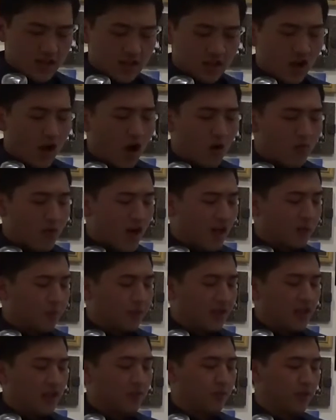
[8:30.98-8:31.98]
"Comrade
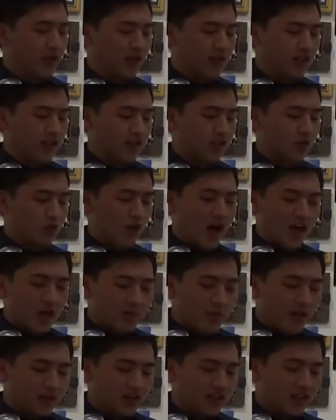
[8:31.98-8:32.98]
Ping Ping is right
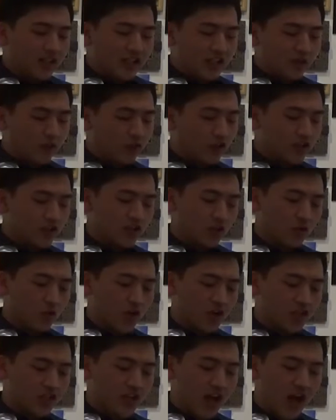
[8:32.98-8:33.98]
about the need for us to
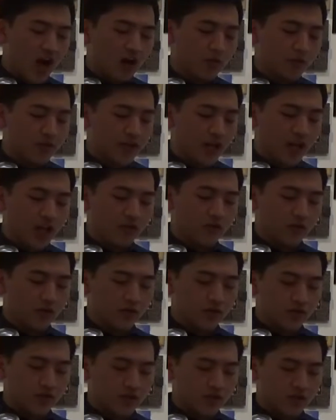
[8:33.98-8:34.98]
question our
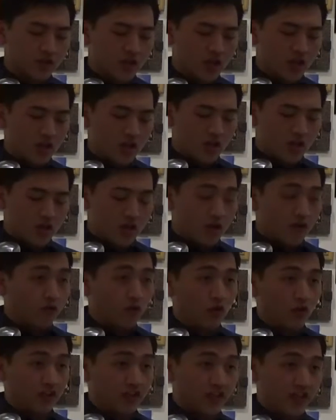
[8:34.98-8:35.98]
behaviors.
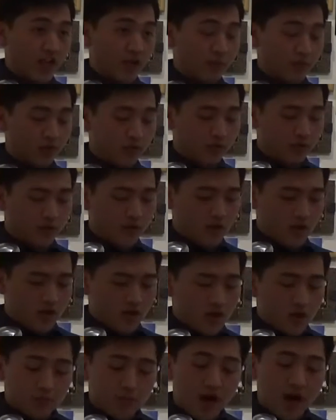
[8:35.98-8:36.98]
For example,
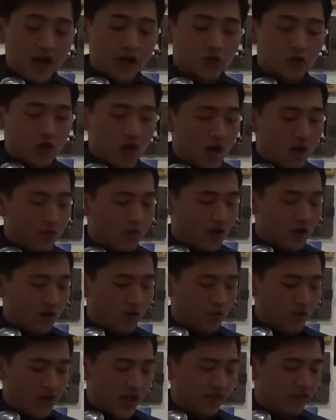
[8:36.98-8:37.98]
my grandma
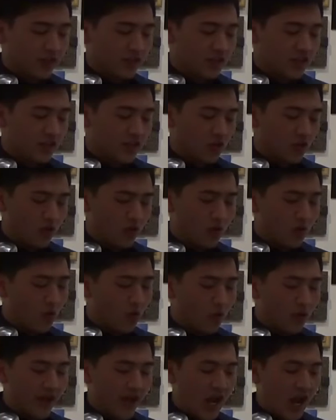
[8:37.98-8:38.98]
would have continued her
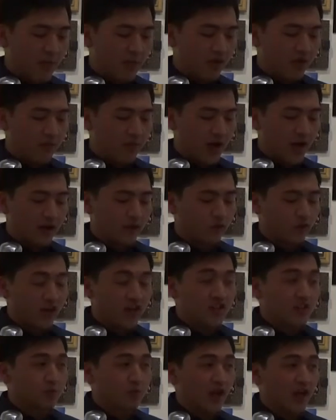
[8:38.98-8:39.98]
old habit of buying
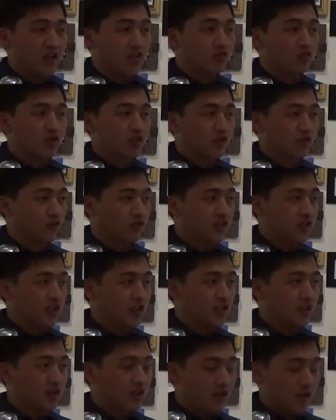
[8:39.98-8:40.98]
French pastries for
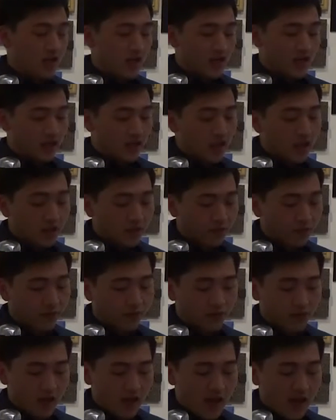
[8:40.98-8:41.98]
tea if
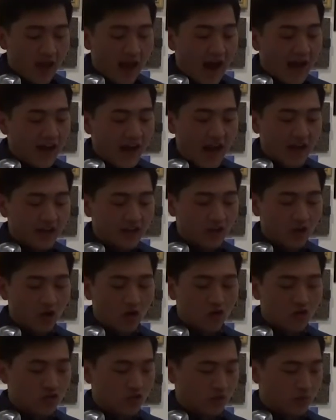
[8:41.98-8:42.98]
I had an
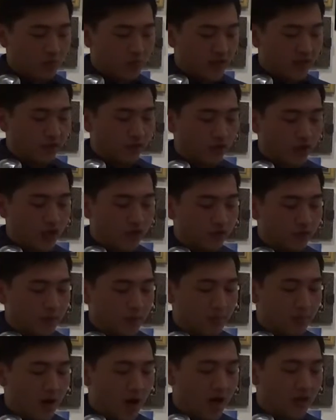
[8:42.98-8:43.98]
urge to break free from the
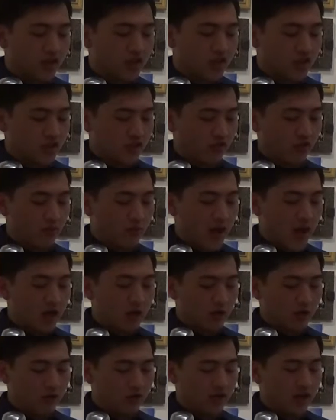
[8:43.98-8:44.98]
bondages of her
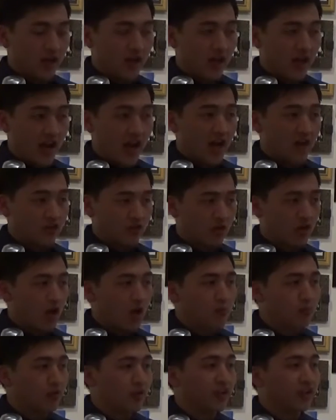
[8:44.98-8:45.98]
background and her
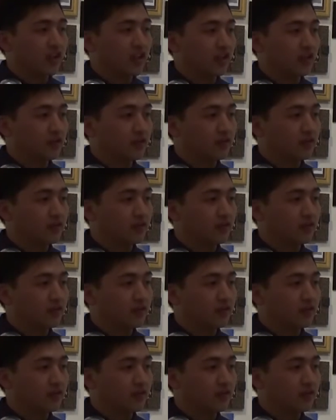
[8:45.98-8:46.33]
upbringing."